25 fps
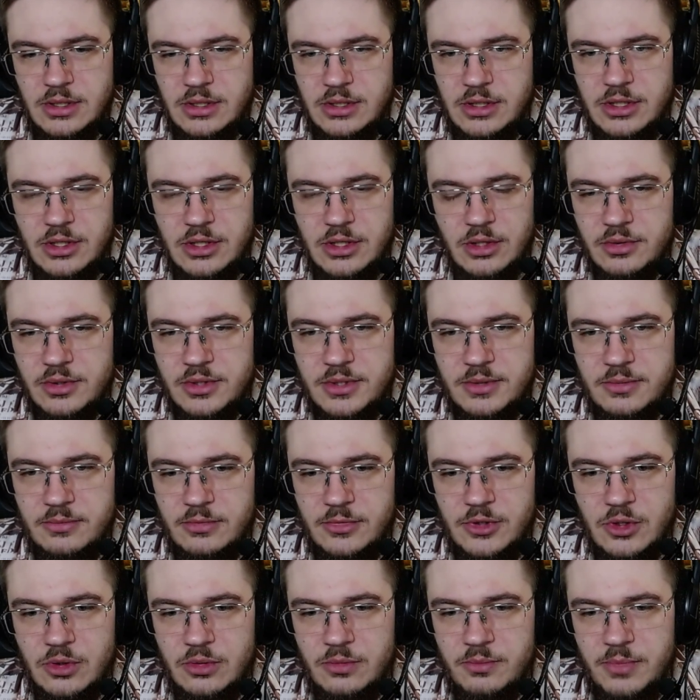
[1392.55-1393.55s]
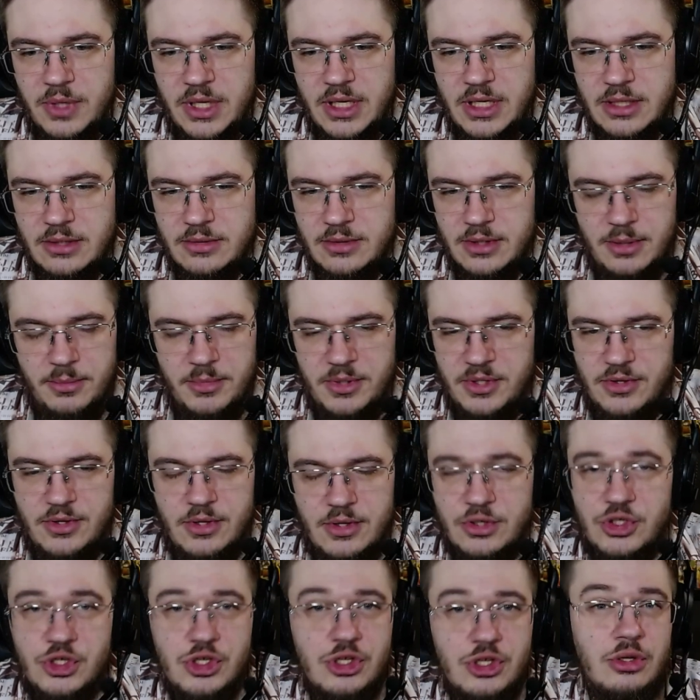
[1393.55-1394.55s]
Don't make it. I mean, they're
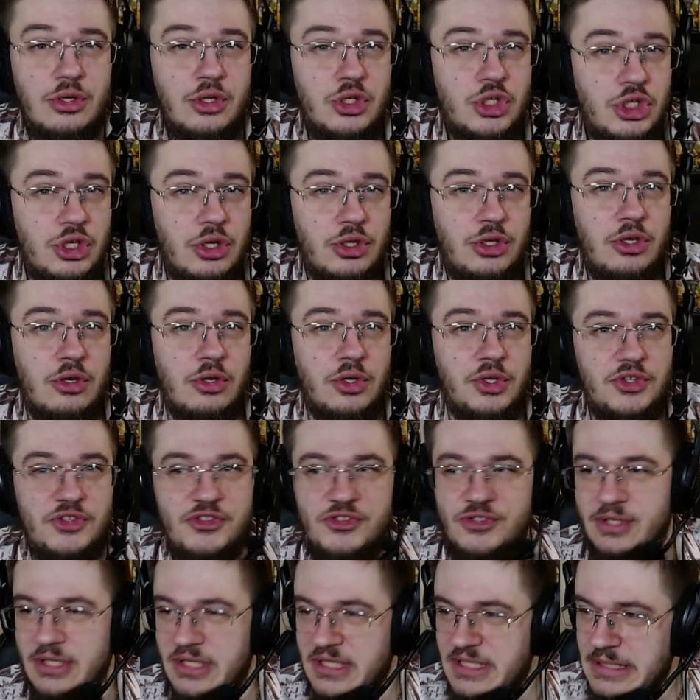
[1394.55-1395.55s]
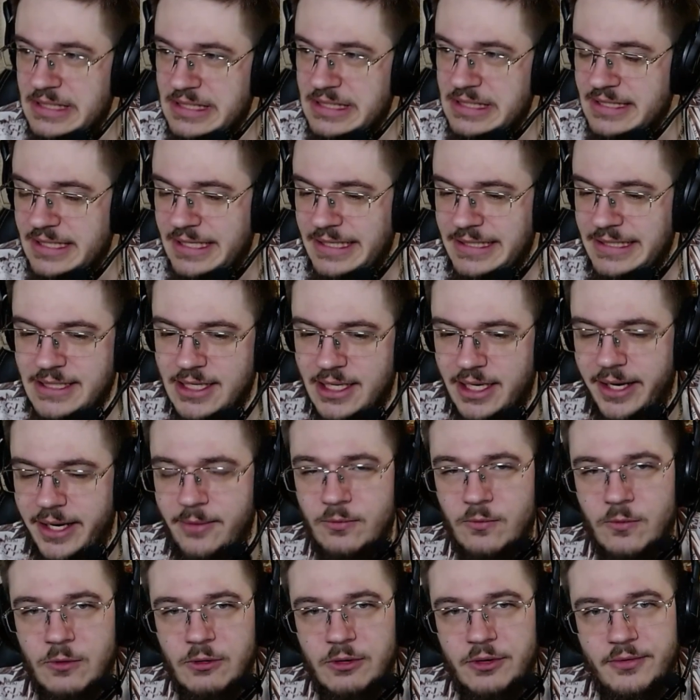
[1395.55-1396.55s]
just gonna shoot you because this is a
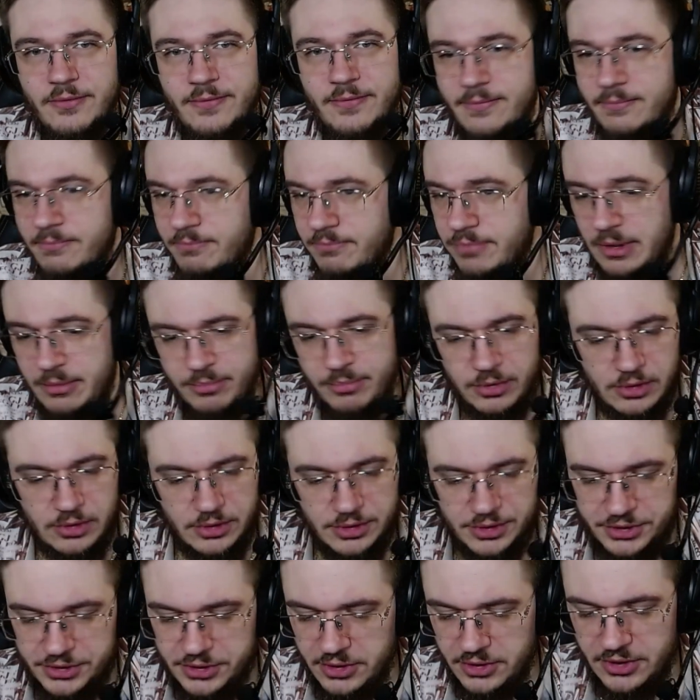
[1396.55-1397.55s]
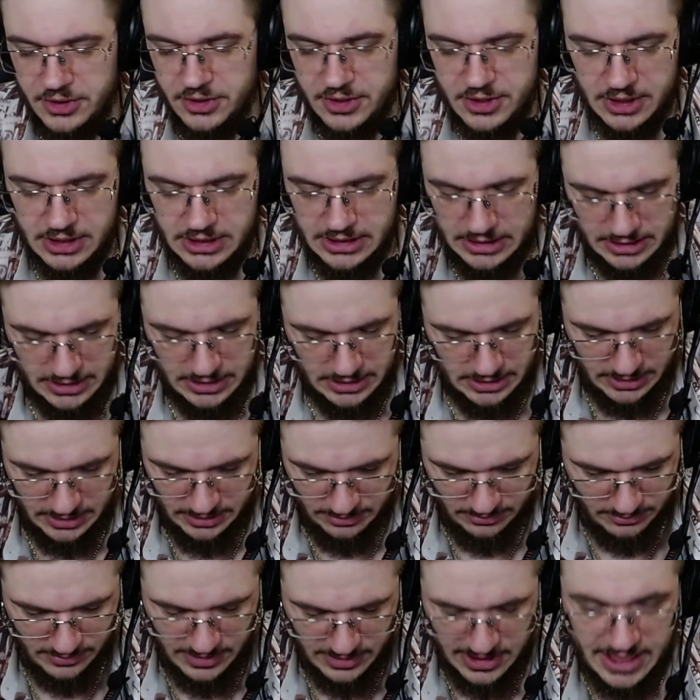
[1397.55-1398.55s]
time where people are not
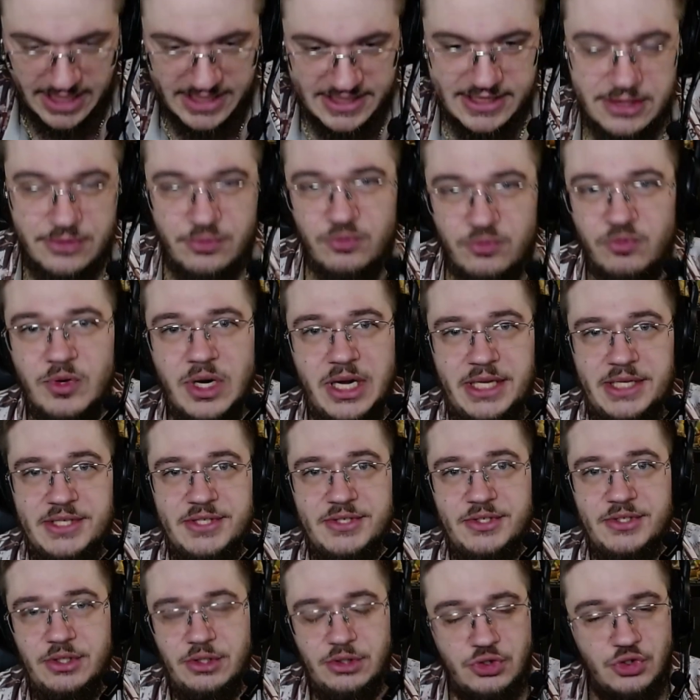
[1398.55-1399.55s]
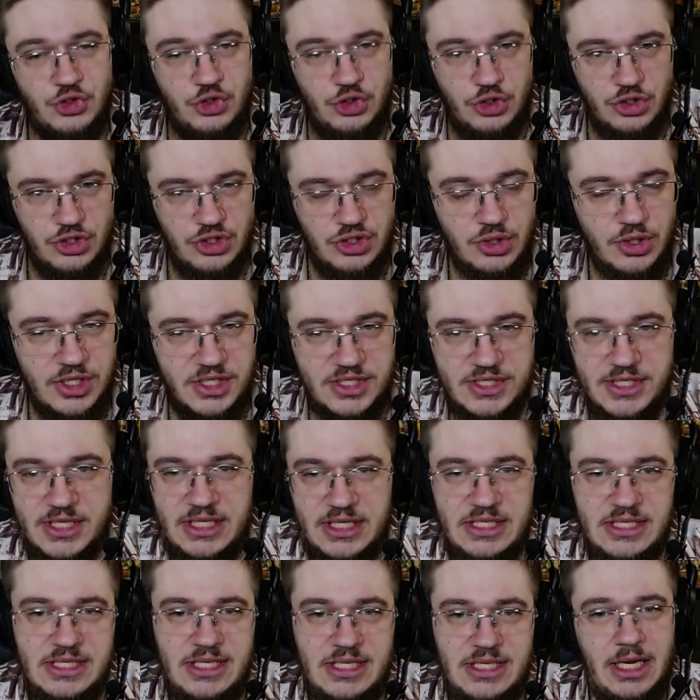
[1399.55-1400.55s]
gonna ask twice. You just do as they
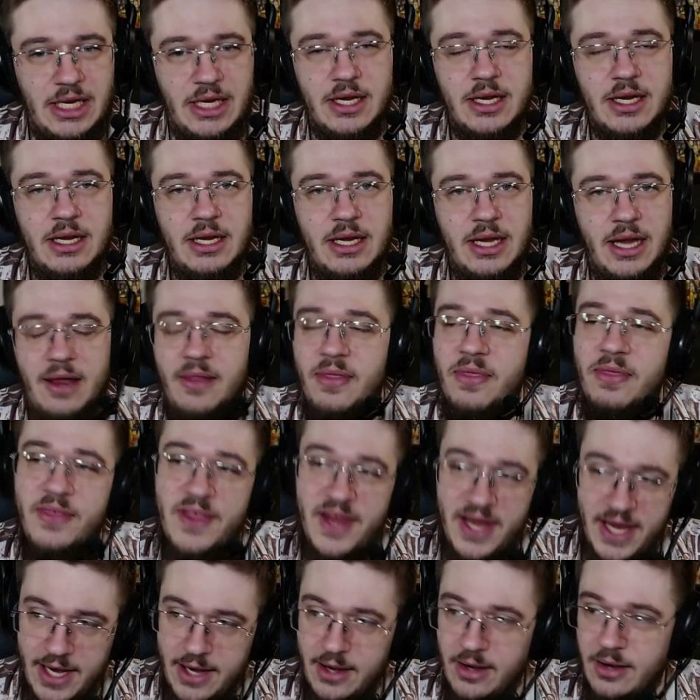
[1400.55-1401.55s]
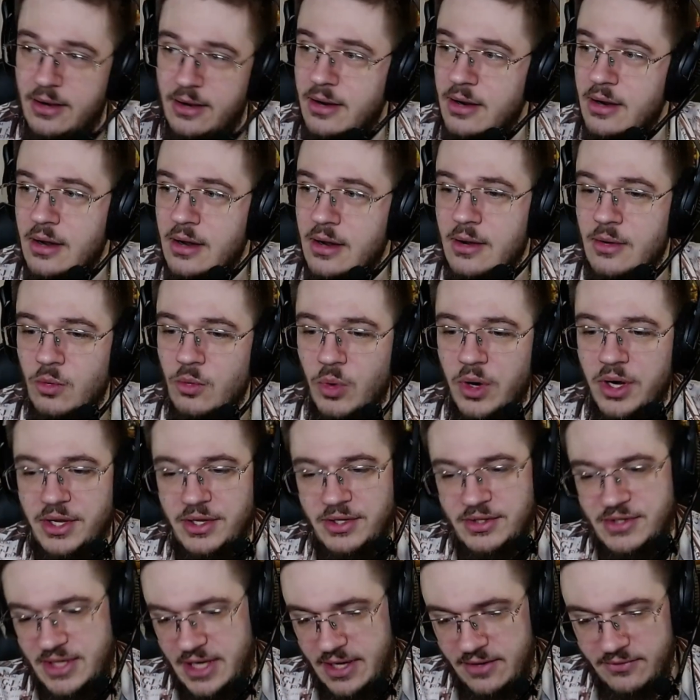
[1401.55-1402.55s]
say, and then
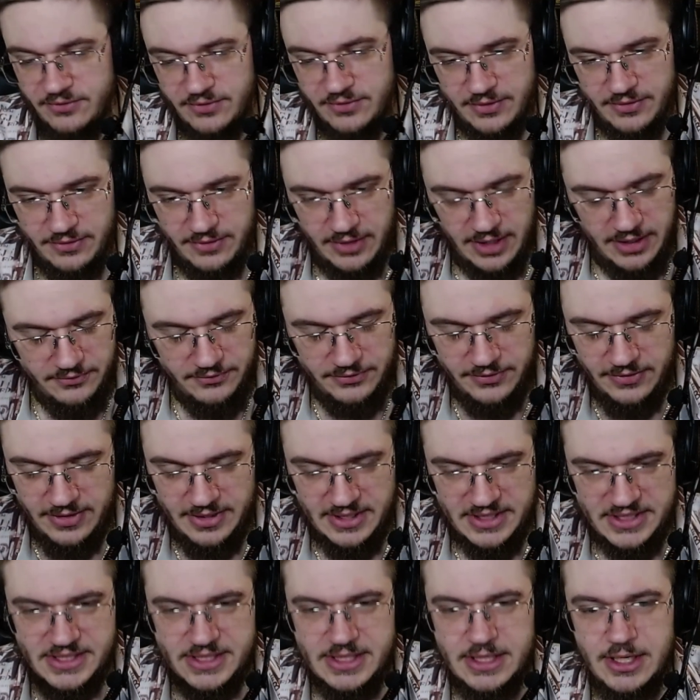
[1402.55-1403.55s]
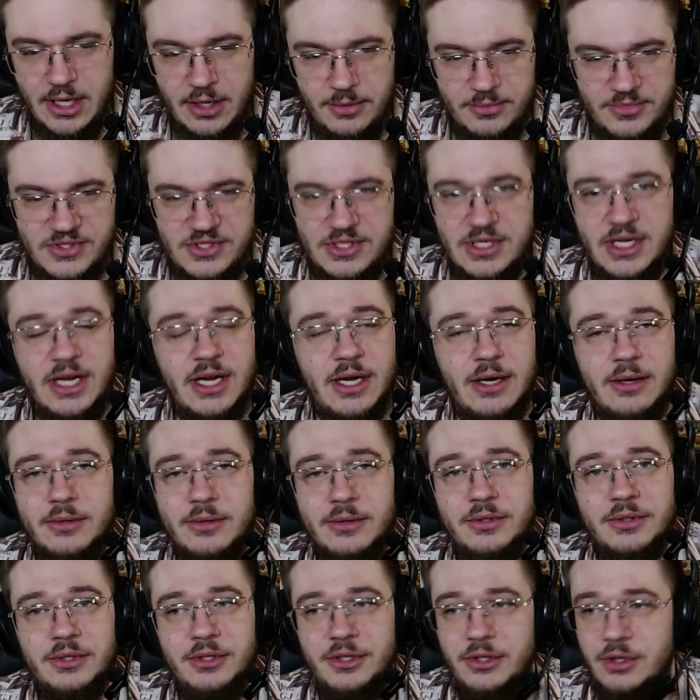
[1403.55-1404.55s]
when everything calms
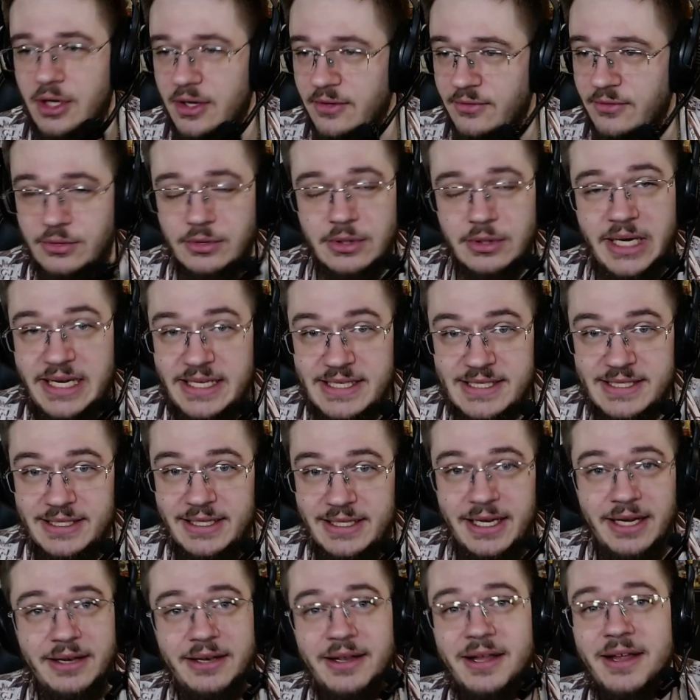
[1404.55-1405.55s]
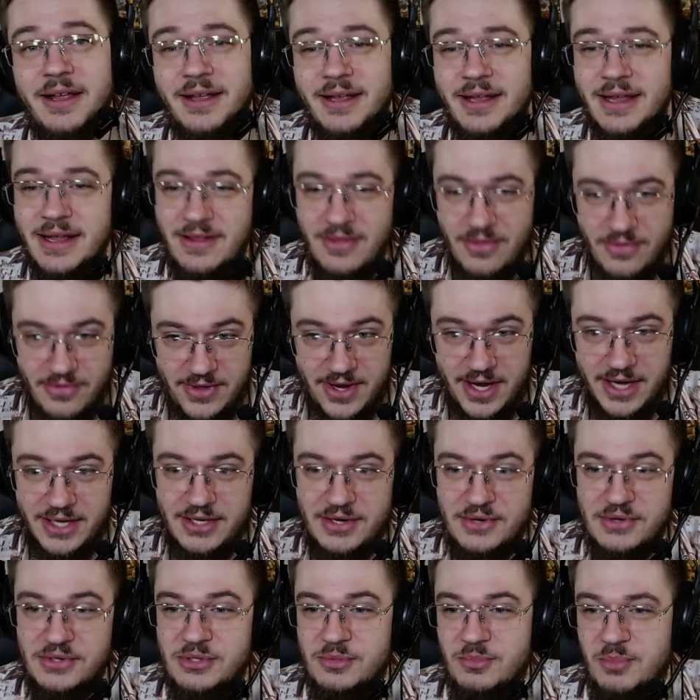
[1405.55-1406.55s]
down, you have rights again. Then
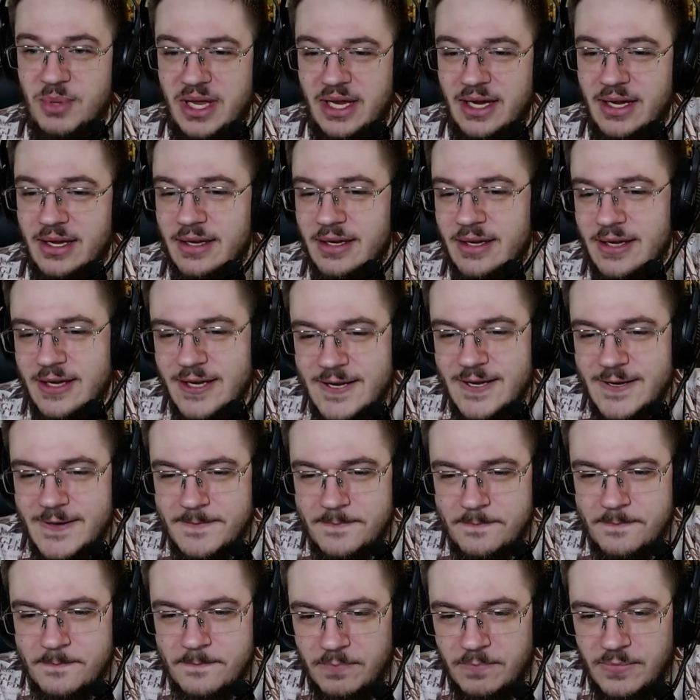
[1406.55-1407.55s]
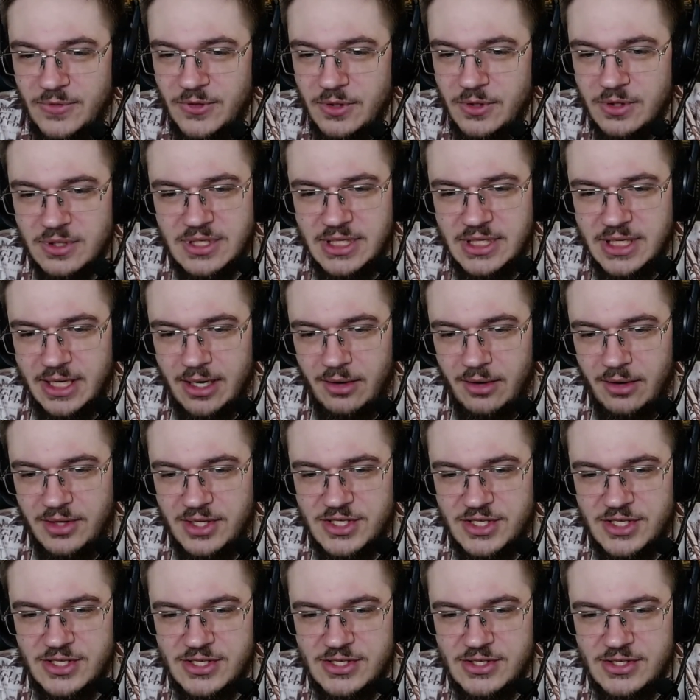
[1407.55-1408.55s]
you speak. Not now.
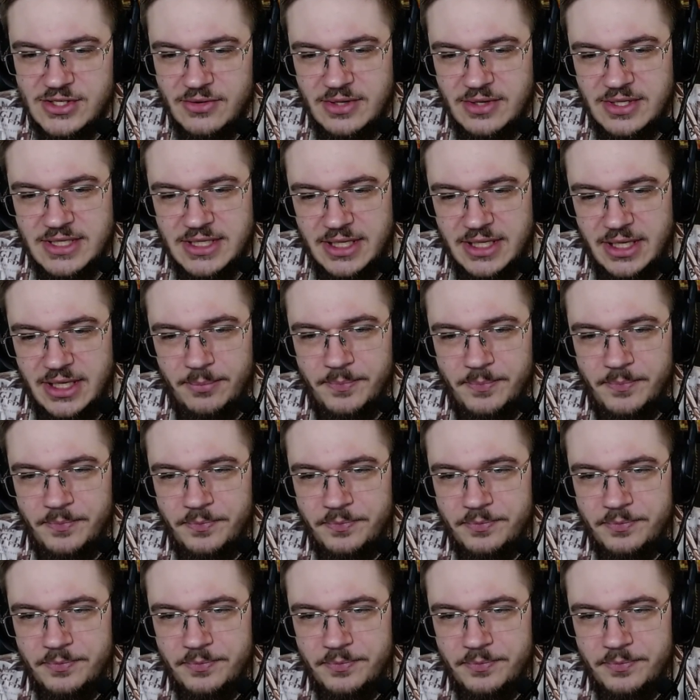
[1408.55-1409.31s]
This is not the time.